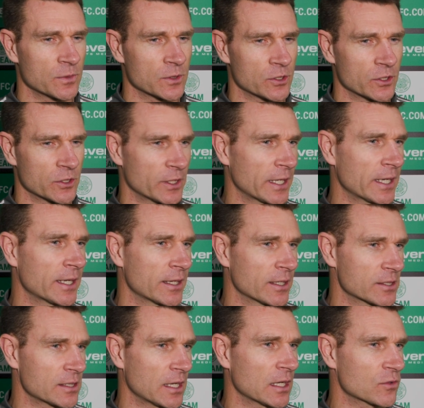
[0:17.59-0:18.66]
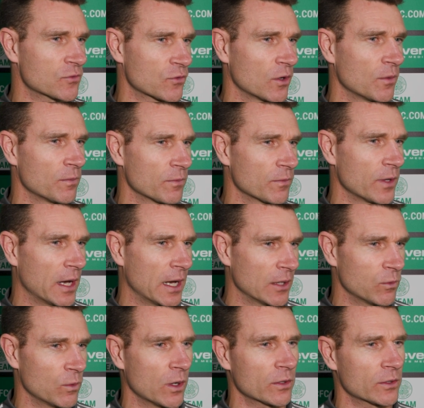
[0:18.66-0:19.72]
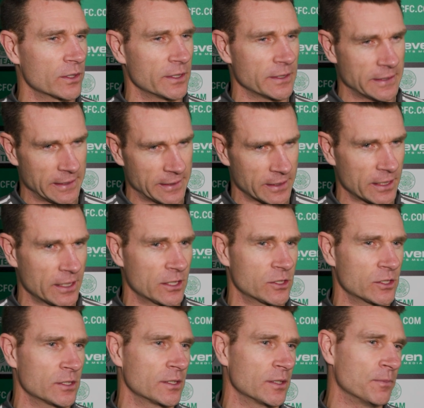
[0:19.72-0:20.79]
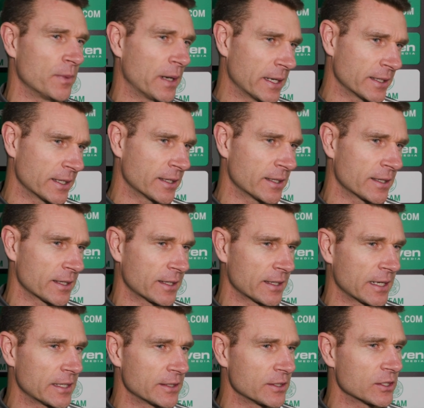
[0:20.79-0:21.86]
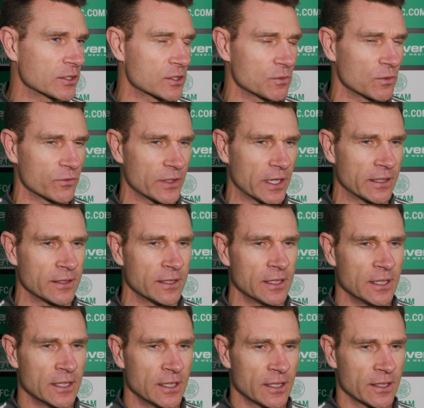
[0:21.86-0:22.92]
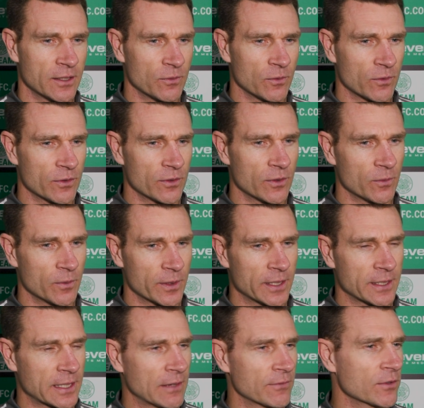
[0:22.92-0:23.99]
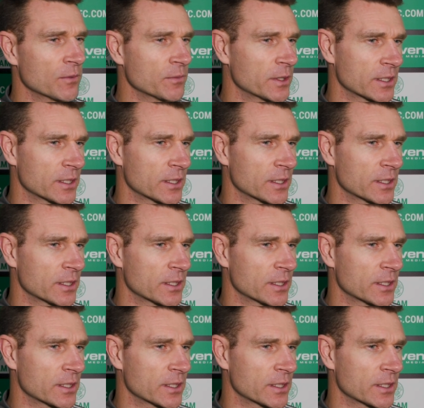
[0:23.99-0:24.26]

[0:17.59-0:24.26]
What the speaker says: which is great, and it starts from the hard work and the dedication and buying into the kind of ideas that we're then giving them.